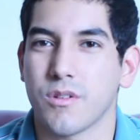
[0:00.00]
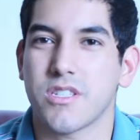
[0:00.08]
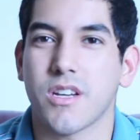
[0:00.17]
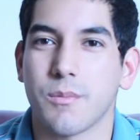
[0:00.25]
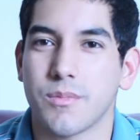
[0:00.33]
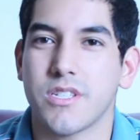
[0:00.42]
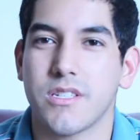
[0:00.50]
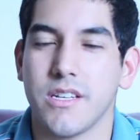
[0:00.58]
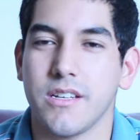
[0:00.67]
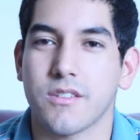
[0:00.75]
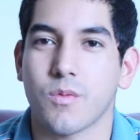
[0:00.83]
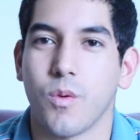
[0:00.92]
some
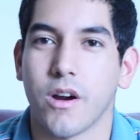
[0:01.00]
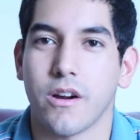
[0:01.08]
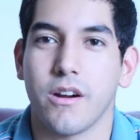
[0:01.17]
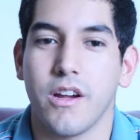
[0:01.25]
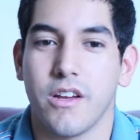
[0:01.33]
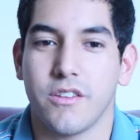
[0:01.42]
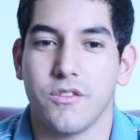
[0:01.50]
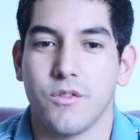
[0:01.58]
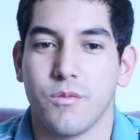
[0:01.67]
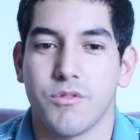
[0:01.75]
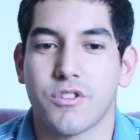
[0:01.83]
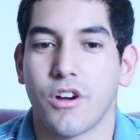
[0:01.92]
scenes where
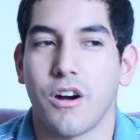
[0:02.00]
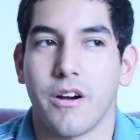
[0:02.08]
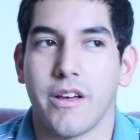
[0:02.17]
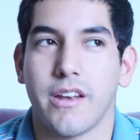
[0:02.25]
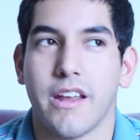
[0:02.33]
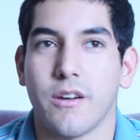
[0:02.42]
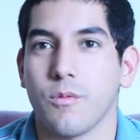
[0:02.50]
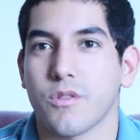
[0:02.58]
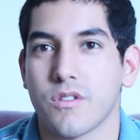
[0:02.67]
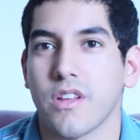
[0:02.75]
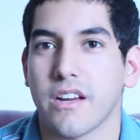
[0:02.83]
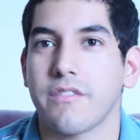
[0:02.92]
you saw it and it
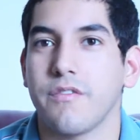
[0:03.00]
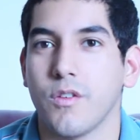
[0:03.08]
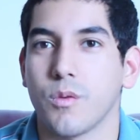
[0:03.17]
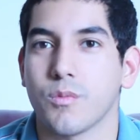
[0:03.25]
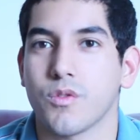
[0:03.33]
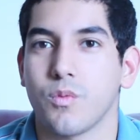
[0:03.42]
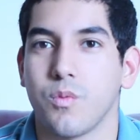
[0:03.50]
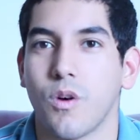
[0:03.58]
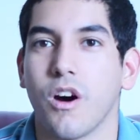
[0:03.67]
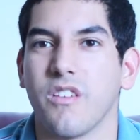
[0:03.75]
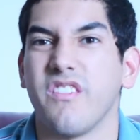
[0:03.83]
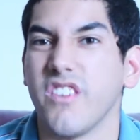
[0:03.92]
was like filmed
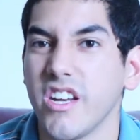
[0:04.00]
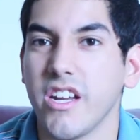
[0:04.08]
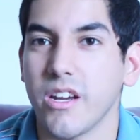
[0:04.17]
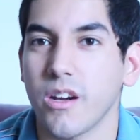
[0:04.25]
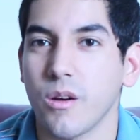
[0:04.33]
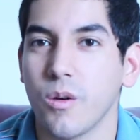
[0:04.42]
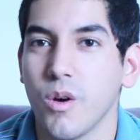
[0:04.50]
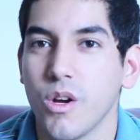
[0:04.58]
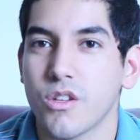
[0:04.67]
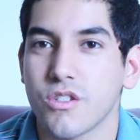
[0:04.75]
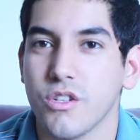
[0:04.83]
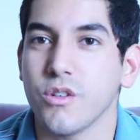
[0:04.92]
on video, so